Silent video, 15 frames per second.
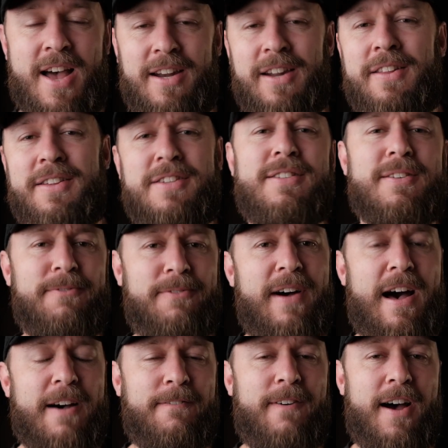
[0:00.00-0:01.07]
Now this is a
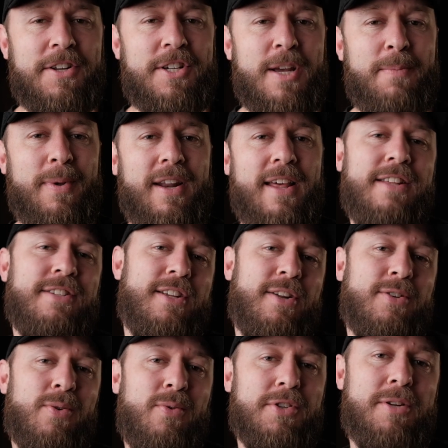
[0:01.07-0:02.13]
far, far cheaper lens, and
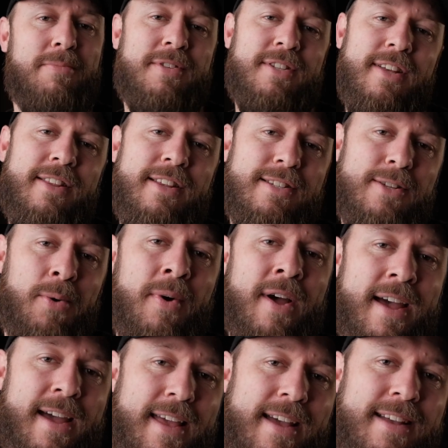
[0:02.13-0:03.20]
it's awesome to see these little
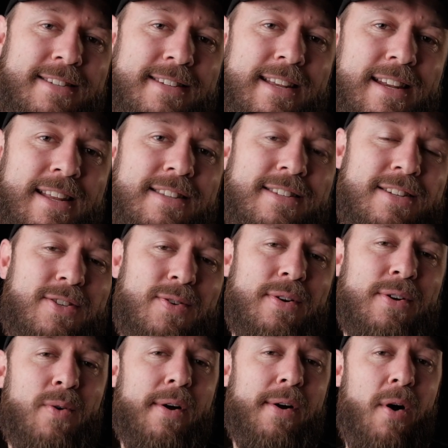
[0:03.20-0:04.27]
XC lenses
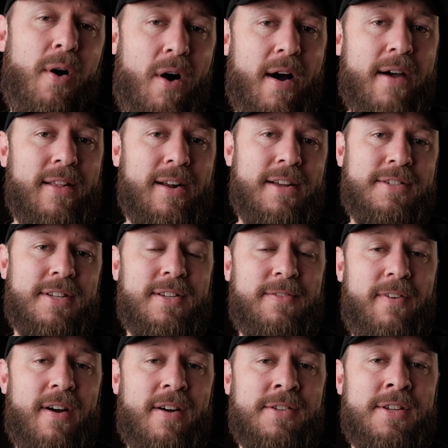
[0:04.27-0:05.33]
doing quite high on the list as
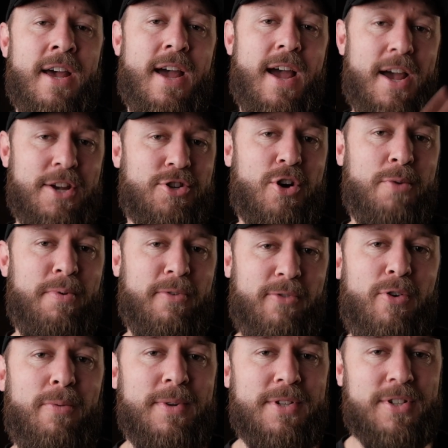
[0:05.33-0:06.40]
far as astro
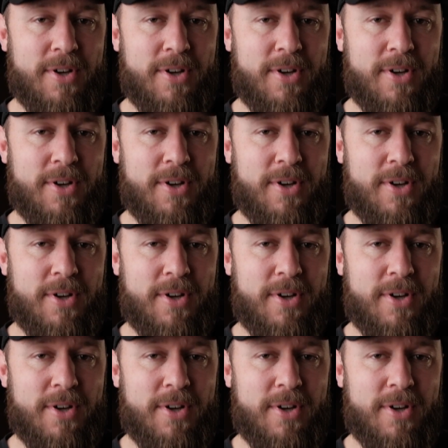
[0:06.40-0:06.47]
performance